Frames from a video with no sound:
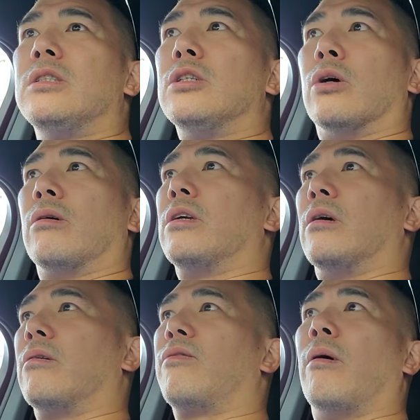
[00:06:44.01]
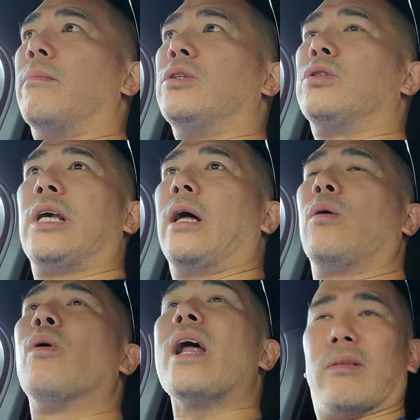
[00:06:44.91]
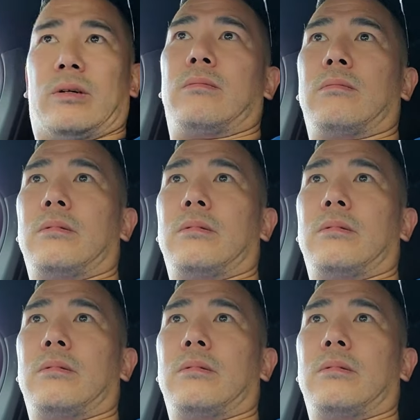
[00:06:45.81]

You're from UCL. Whatever.